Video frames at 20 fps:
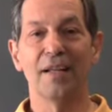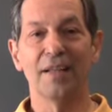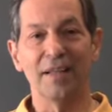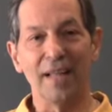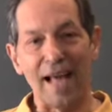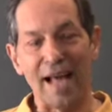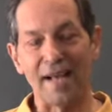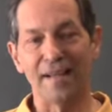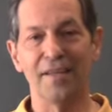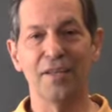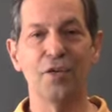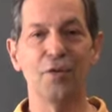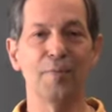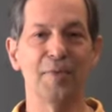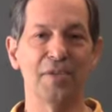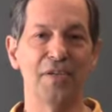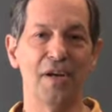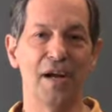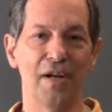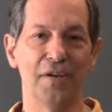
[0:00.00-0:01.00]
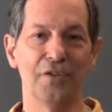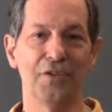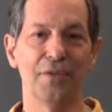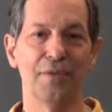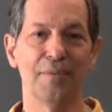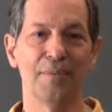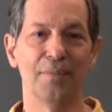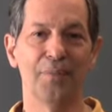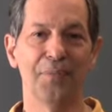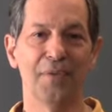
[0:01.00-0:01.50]
lack the human touch.
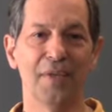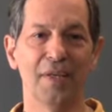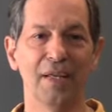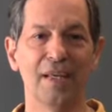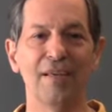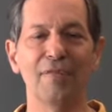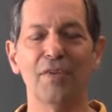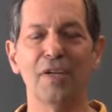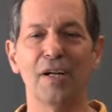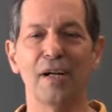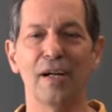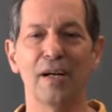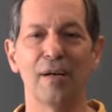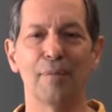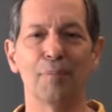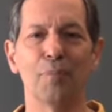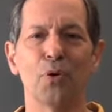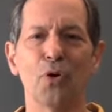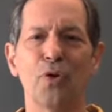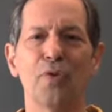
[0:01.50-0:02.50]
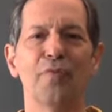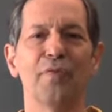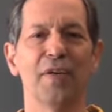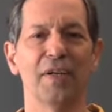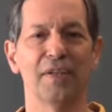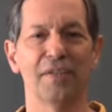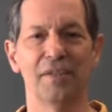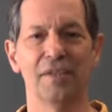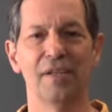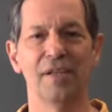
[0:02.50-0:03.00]
Even a
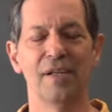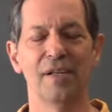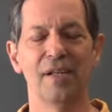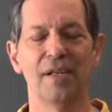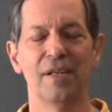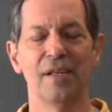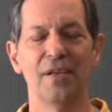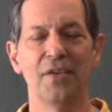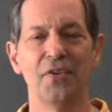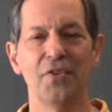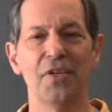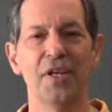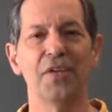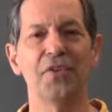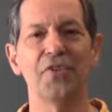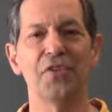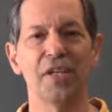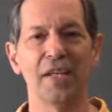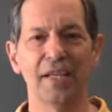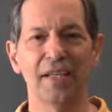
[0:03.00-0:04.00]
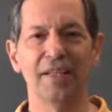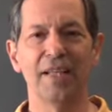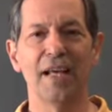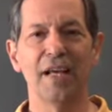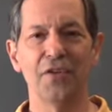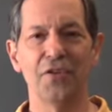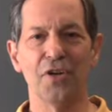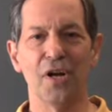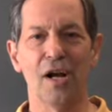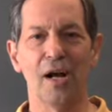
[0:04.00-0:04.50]
perfect CNC
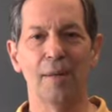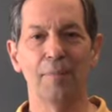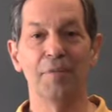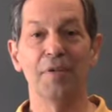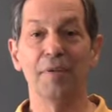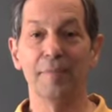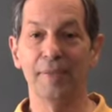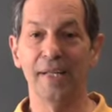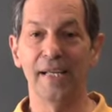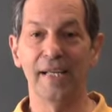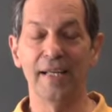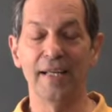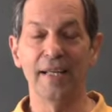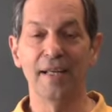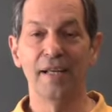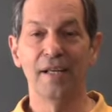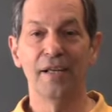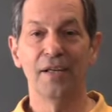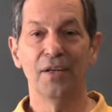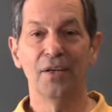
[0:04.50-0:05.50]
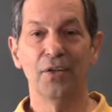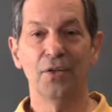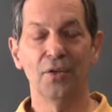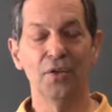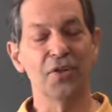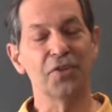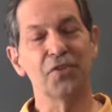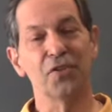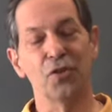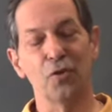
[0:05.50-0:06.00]
inlay job, to me,
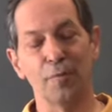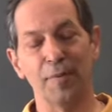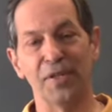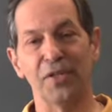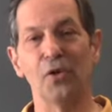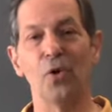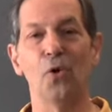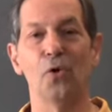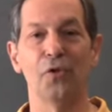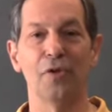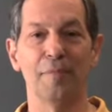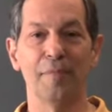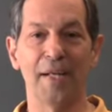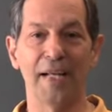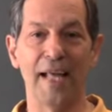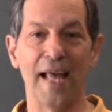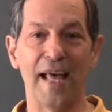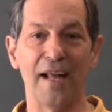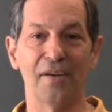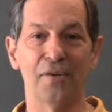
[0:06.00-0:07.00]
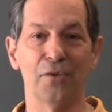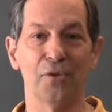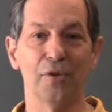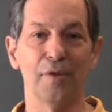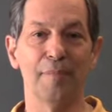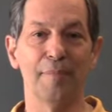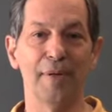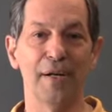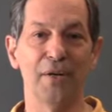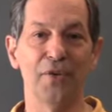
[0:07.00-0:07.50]
looks a little bit cold and mechanical
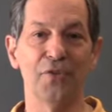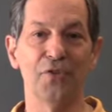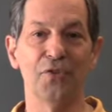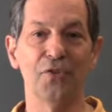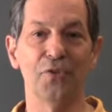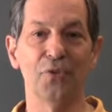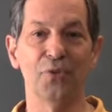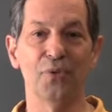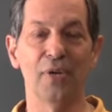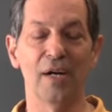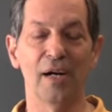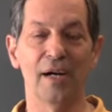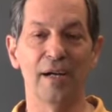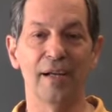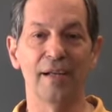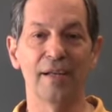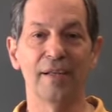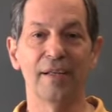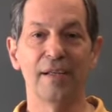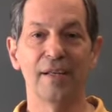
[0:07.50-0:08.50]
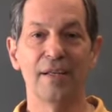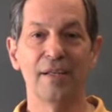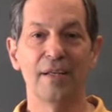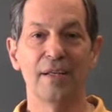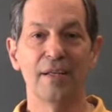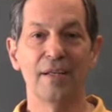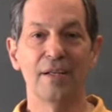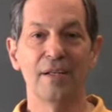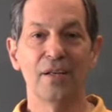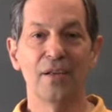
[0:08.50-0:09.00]
compared to
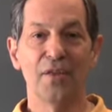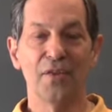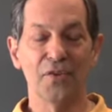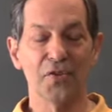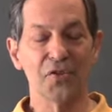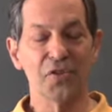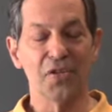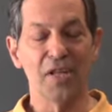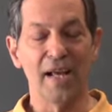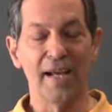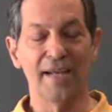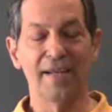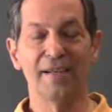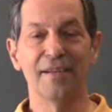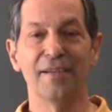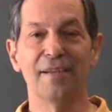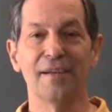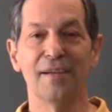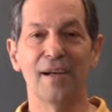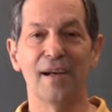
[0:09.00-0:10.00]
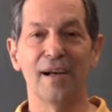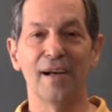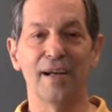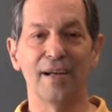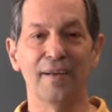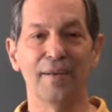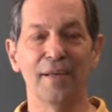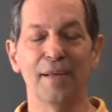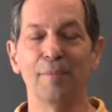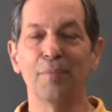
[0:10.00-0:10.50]
the slight
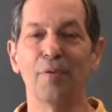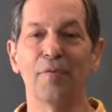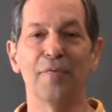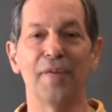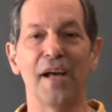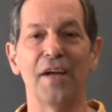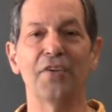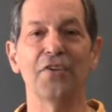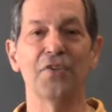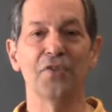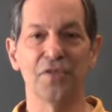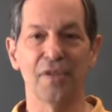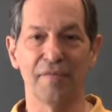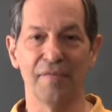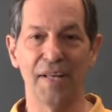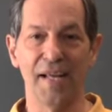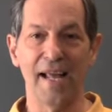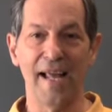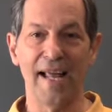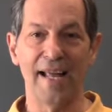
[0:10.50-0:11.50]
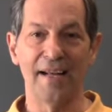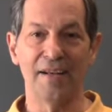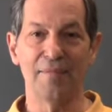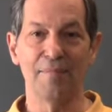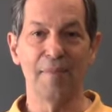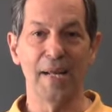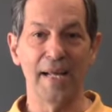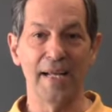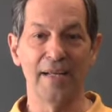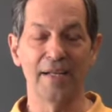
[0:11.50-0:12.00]
imperfections of the
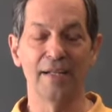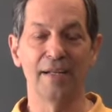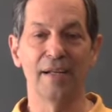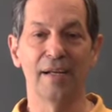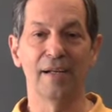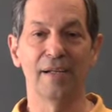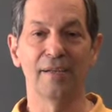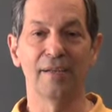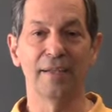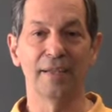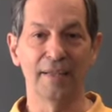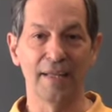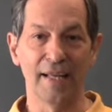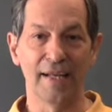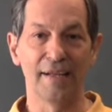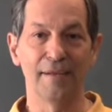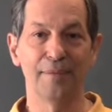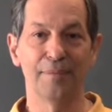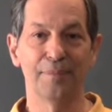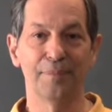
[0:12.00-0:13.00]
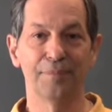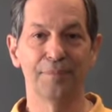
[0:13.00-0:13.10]
handmade inlay.